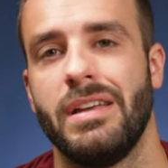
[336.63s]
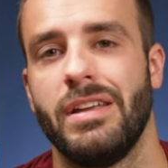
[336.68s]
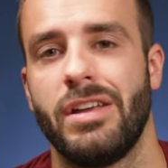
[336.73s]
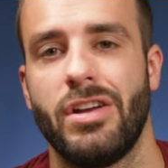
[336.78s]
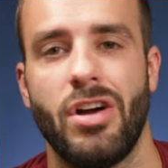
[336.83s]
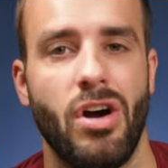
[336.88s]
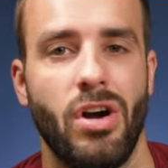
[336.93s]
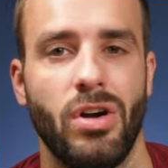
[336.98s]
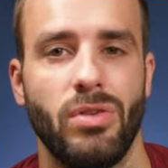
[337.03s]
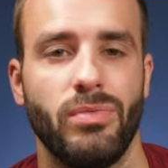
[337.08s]

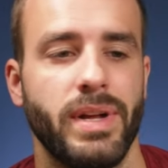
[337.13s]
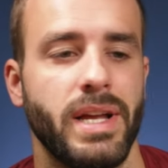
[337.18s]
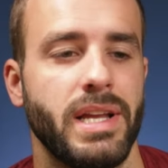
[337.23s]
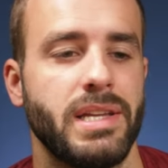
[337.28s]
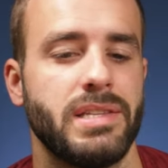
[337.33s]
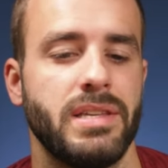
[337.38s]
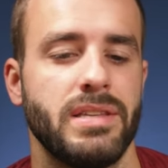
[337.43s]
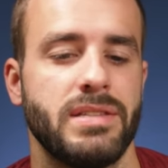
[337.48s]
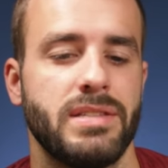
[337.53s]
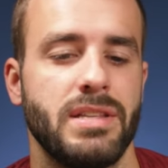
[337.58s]
car rig
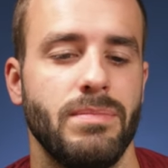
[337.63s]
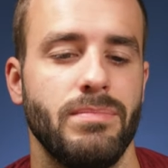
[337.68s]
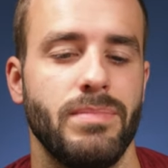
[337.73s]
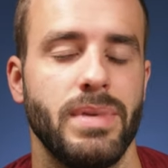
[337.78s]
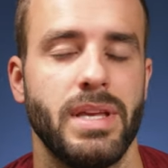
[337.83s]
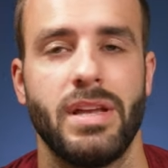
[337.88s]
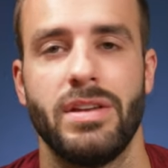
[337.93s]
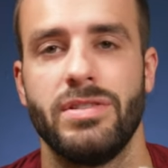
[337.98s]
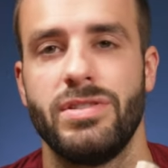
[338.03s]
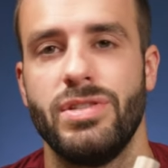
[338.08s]
system
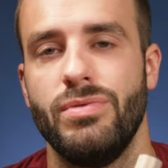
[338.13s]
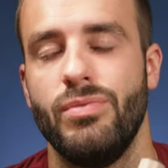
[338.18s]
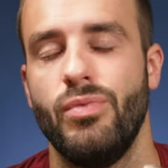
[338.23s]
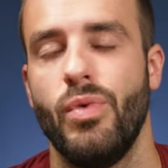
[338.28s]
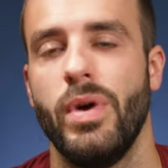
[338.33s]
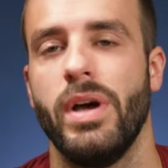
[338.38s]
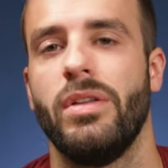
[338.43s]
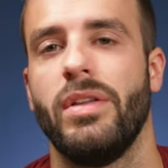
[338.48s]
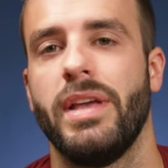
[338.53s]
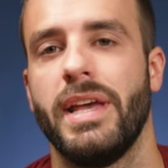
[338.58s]
because you
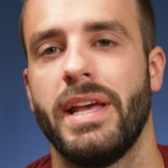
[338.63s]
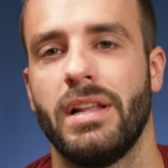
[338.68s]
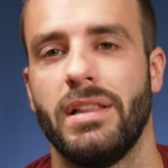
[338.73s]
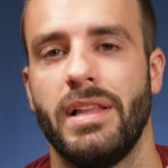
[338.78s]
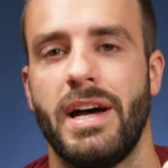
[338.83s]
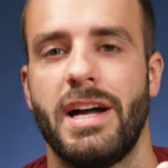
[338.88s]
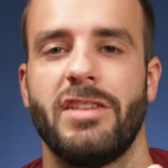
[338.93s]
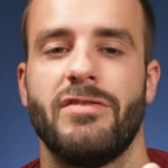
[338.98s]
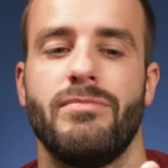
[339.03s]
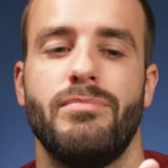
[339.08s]
will hit a
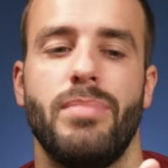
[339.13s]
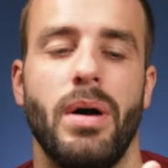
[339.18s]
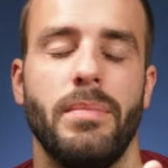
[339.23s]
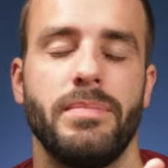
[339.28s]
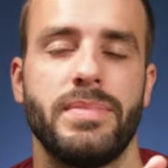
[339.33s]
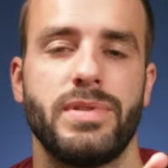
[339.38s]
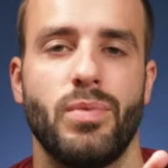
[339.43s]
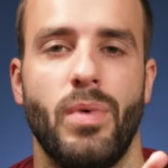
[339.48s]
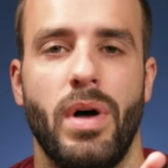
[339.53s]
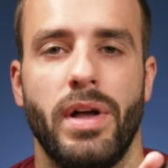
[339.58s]
lot of
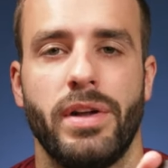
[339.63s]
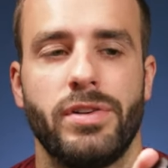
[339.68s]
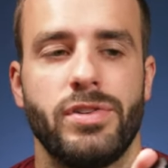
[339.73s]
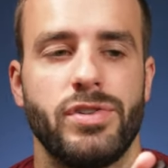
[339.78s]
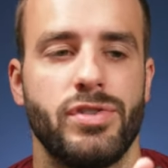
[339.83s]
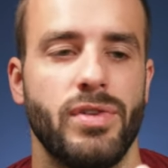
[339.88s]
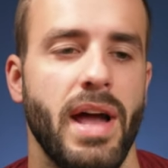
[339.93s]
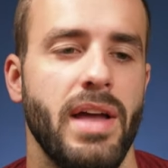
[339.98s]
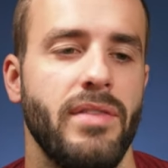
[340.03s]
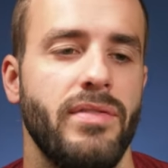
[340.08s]
bumps while you're
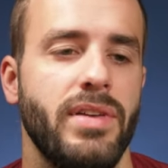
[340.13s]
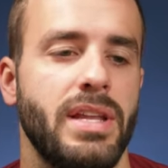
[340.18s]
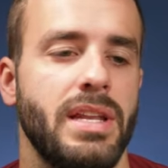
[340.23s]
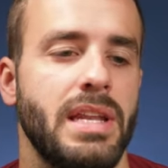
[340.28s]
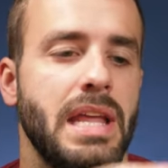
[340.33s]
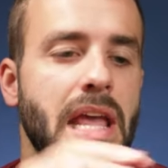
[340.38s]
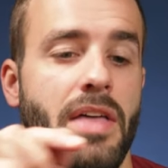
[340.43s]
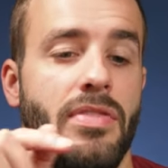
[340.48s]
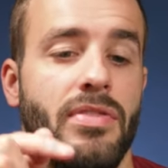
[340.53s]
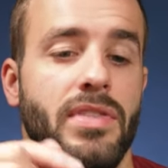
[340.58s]

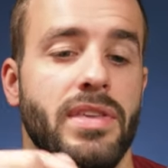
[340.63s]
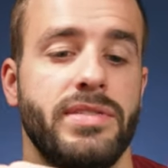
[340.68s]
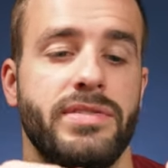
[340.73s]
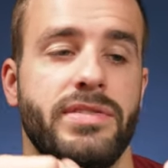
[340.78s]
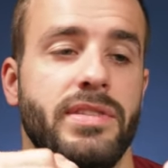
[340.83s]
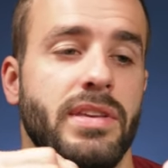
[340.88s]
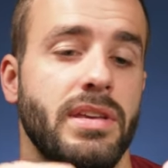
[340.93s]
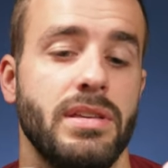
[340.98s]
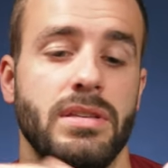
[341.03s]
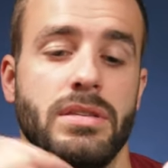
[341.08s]
driving, and
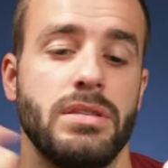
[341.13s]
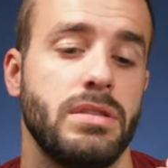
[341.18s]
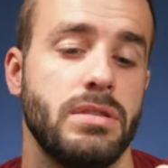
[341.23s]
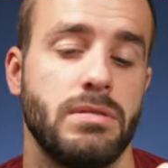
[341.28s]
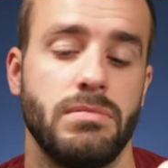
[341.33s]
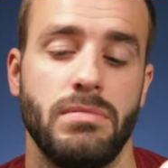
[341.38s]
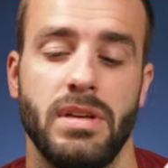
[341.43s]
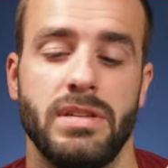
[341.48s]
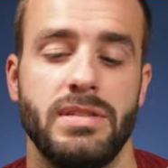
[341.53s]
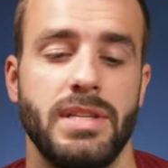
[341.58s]
this
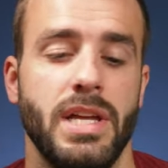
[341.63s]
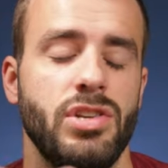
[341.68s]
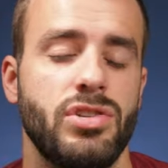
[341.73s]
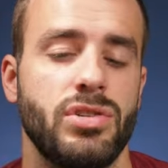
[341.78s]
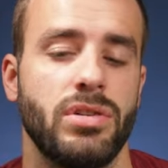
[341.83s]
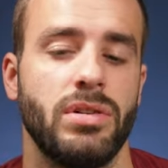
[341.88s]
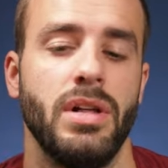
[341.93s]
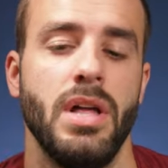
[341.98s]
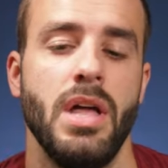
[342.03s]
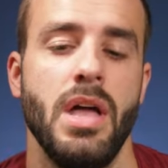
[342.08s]
is
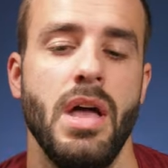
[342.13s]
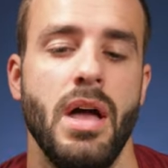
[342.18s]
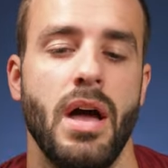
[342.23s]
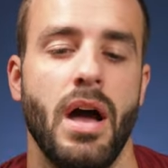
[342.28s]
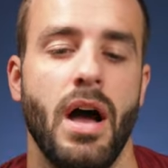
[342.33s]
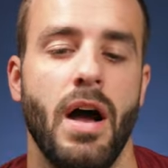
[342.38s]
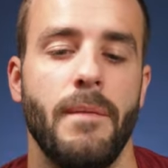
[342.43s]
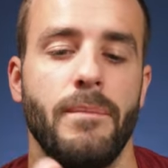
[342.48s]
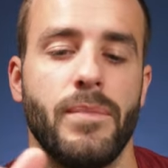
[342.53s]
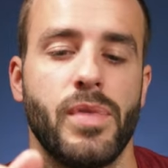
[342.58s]
essential.
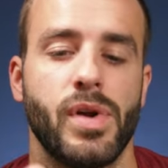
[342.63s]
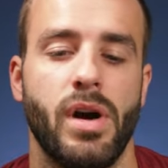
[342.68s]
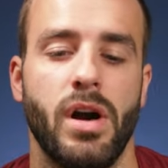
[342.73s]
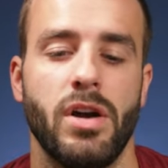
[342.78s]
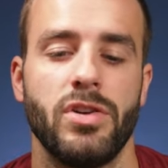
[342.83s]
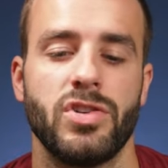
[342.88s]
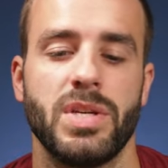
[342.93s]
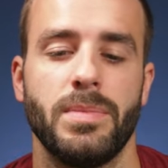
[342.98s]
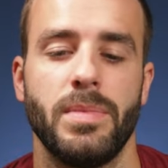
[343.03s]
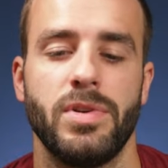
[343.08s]
There
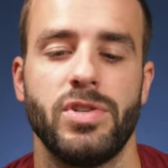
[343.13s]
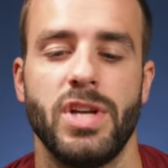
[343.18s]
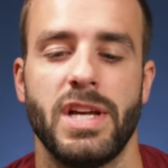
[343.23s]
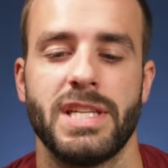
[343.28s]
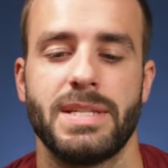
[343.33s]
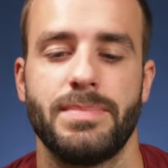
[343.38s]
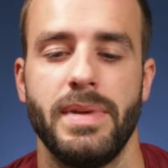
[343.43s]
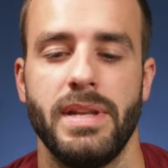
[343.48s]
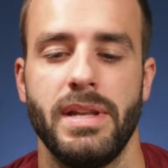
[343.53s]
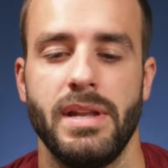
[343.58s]
are some
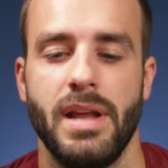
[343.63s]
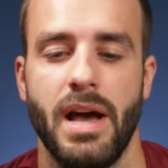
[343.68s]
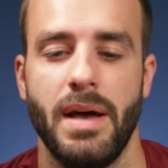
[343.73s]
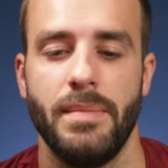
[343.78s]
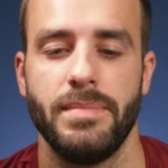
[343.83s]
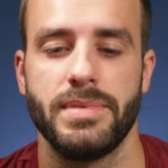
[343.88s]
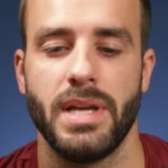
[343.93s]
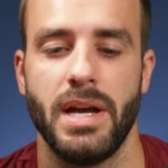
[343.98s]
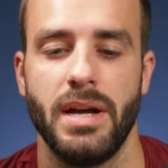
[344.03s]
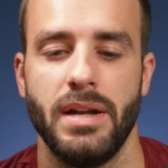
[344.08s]
adjustment
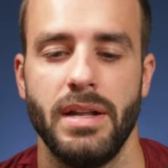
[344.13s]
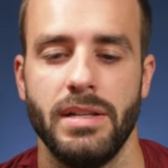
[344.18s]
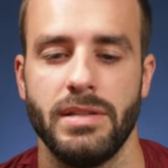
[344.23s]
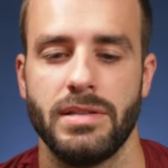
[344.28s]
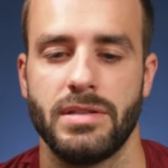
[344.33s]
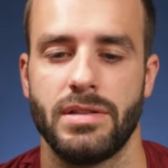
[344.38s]
knobs on it,